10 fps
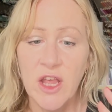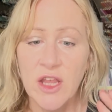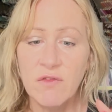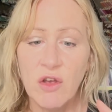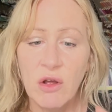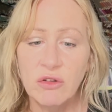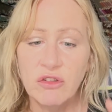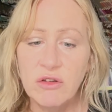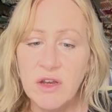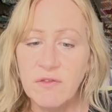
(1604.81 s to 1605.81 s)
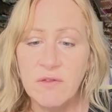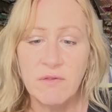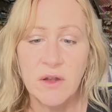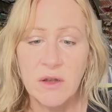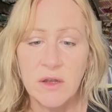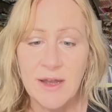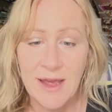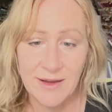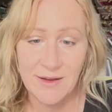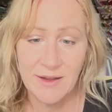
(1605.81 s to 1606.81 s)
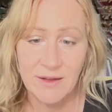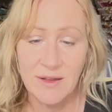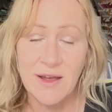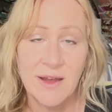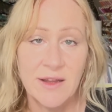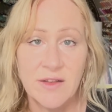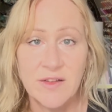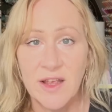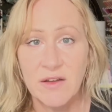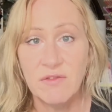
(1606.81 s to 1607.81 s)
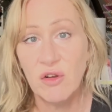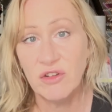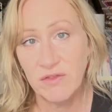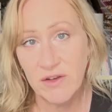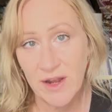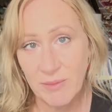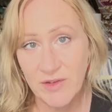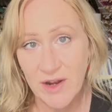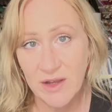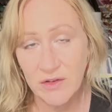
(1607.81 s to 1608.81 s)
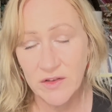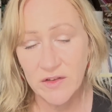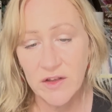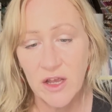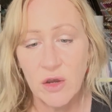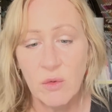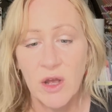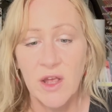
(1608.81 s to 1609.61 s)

You've got 2 different neck lines and 4 different hem styles, so